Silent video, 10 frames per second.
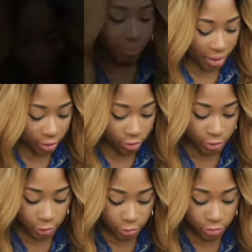Make
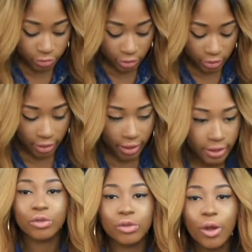your children
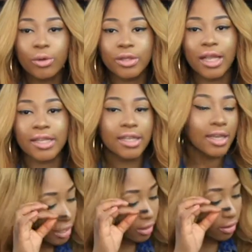like know that
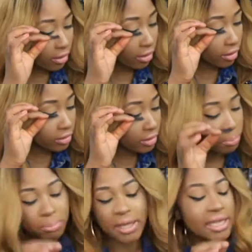they are the
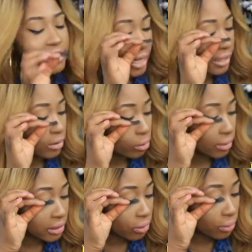best, like no
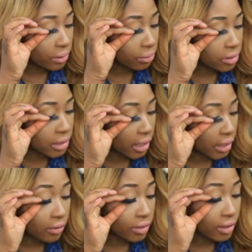matter what people
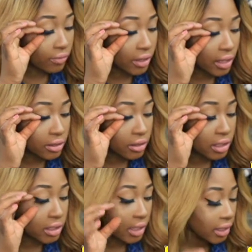say. Even if they
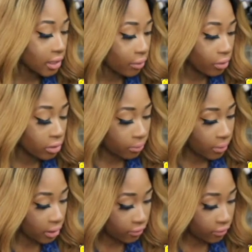decide they want to make